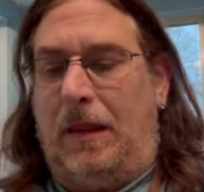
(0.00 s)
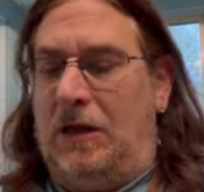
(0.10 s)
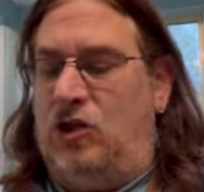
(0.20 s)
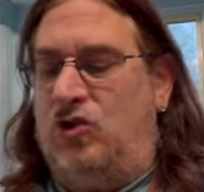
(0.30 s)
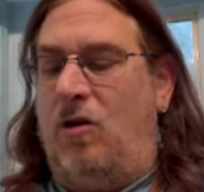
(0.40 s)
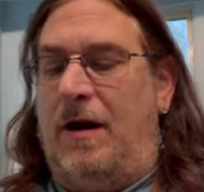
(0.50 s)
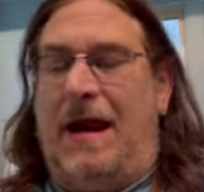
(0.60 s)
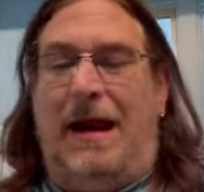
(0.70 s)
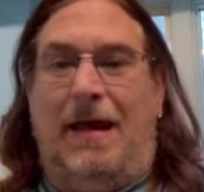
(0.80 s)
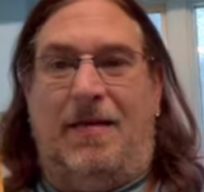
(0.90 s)

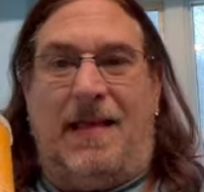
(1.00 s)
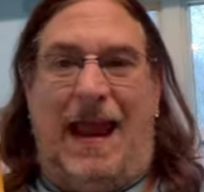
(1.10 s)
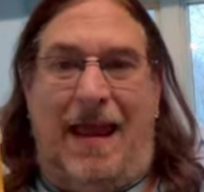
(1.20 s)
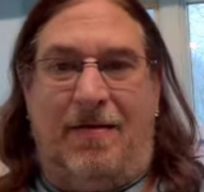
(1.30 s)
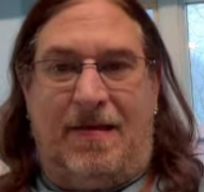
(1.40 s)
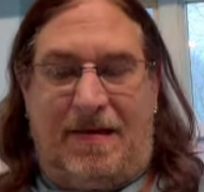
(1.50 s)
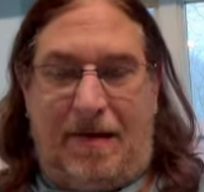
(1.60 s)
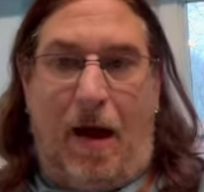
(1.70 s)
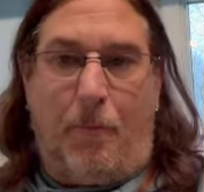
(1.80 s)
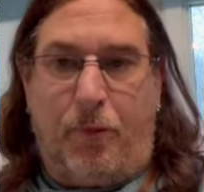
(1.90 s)
shortening is
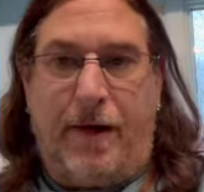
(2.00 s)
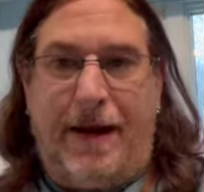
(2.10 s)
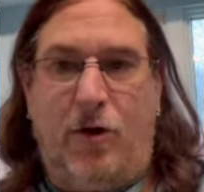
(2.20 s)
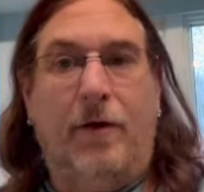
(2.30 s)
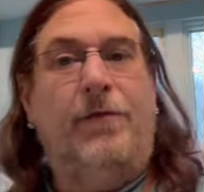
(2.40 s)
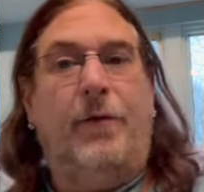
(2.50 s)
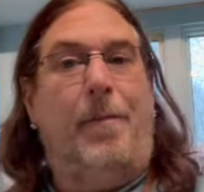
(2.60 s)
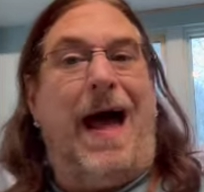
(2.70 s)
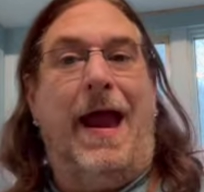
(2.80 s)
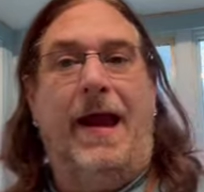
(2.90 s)
pretty good for
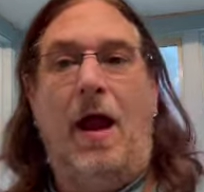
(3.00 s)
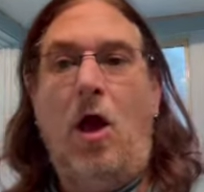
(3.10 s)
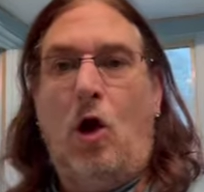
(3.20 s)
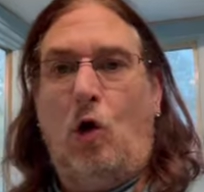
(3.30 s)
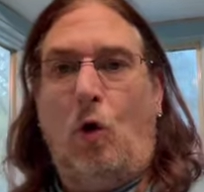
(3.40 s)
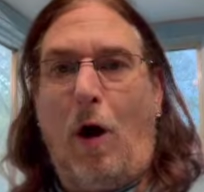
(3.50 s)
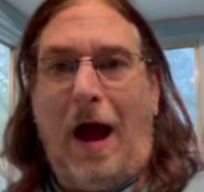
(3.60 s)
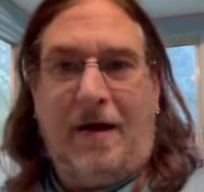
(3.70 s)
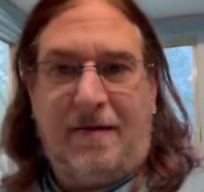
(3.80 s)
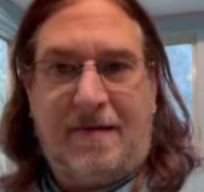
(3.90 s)
pie
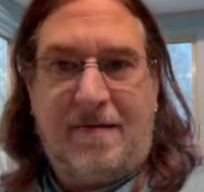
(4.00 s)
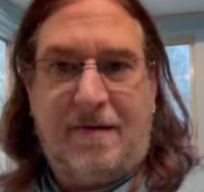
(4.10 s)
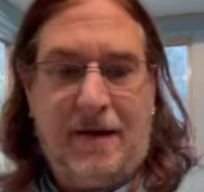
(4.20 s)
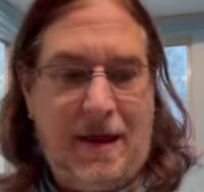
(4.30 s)
crusts.